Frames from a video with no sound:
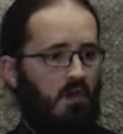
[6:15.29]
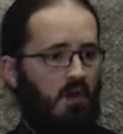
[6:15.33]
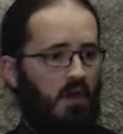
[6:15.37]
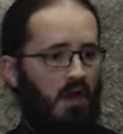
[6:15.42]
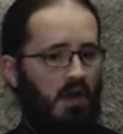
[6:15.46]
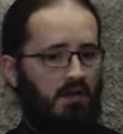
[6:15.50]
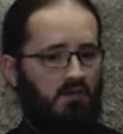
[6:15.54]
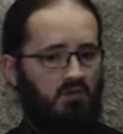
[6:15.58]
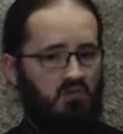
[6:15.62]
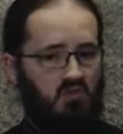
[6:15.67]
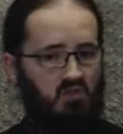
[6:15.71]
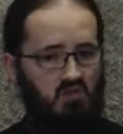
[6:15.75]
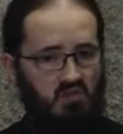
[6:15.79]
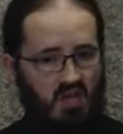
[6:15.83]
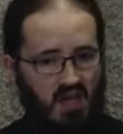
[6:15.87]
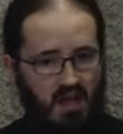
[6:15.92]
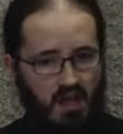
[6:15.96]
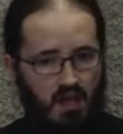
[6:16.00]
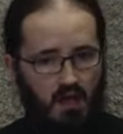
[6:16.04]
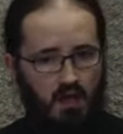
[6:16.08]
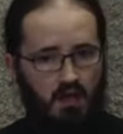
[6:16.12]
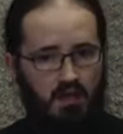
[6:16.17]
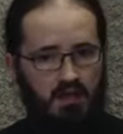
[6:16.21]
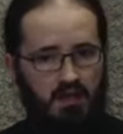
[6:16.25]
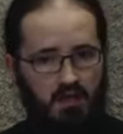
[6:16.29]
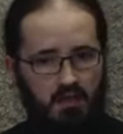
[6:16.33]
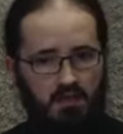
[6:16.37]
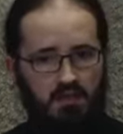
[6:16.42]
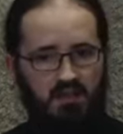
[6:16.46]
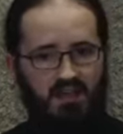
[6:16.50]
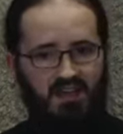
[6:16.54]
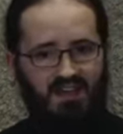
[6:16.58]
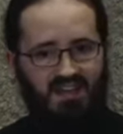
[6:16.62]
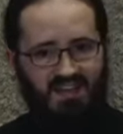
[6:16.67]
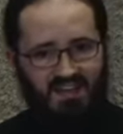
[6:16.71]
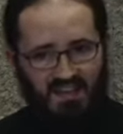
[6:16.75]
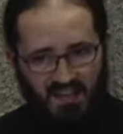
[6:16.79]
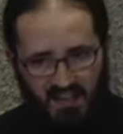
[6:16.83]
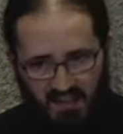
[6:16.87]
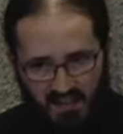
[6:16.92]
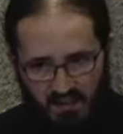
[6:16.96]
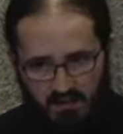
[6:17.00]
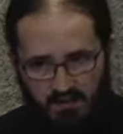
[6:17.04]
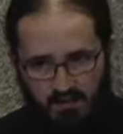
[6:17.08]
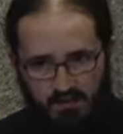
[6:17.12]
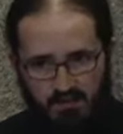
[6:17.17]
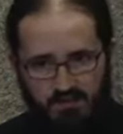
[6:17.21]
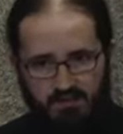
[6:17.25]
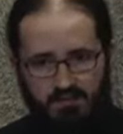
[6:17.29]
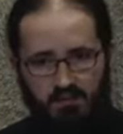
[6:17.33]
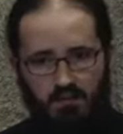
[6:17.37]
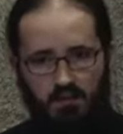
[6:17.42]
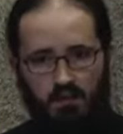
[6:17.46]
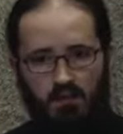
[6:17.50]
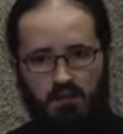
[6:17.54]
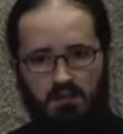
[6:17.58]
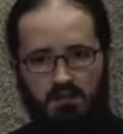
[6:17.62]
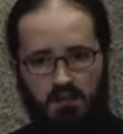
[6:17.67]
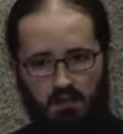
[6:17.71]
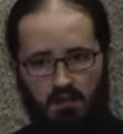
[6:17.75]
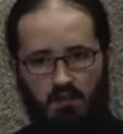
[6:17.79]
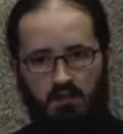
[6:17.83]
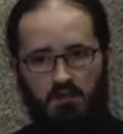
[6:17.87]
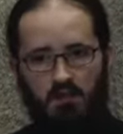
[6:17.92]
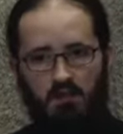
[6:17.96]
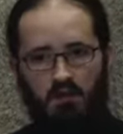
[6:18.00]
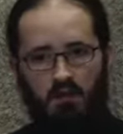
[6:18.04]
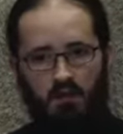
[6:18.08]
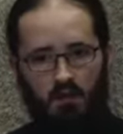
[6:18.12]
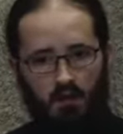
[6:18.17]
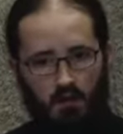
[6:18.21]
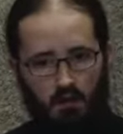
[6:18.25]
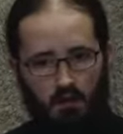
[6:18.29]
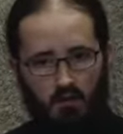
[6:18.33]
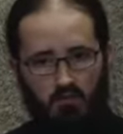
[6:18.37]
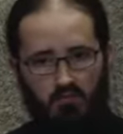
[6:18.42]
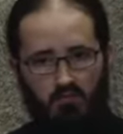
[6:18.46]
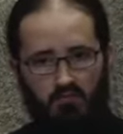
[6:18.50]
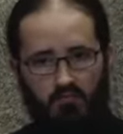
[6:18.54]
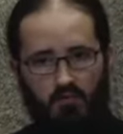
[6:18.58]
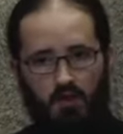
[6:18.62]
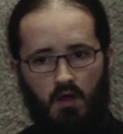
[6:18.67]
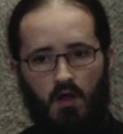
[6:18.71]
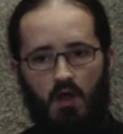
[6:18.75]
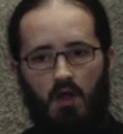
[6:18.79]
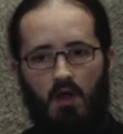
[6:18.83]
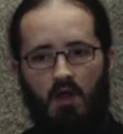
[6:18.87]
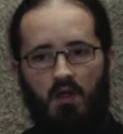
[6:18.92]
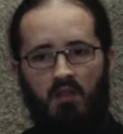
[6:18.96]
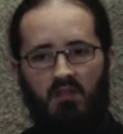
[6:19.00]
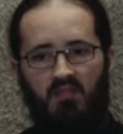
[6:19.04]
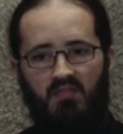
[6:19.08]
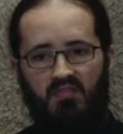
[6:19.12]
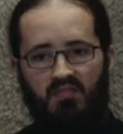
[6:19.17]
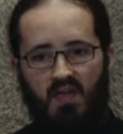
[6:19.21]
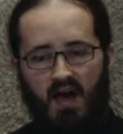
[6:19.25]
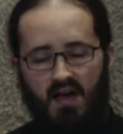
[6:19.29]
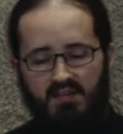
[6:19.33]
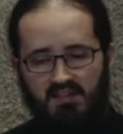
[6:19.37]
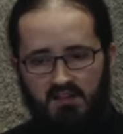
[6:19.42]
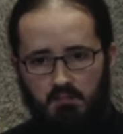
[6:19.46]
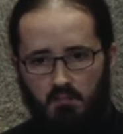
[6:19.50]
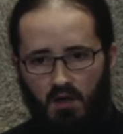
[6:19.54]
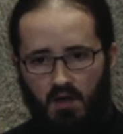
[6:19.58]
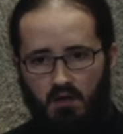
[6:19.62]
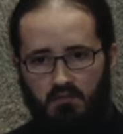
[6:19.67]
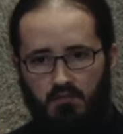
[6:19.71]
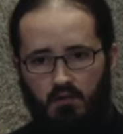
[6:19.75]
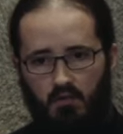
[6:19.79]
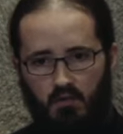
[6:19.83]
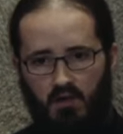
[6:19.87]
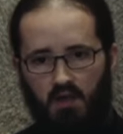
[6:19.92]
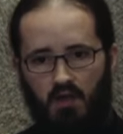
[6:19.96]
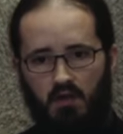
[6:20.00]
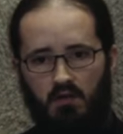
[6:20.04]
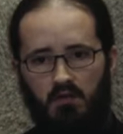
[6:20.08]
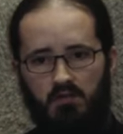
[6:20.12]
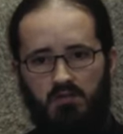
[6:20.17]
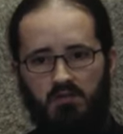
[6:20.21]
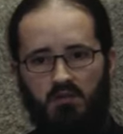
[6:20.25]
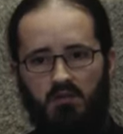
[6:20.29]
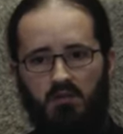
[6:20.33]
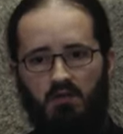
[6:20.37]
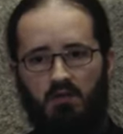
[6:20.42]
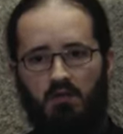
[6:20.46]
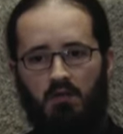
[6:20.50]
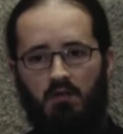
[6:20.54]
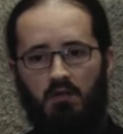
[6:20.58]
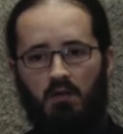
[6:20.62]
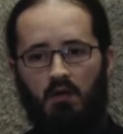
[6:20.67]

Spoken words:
and share in his eternal life. That's my vocation.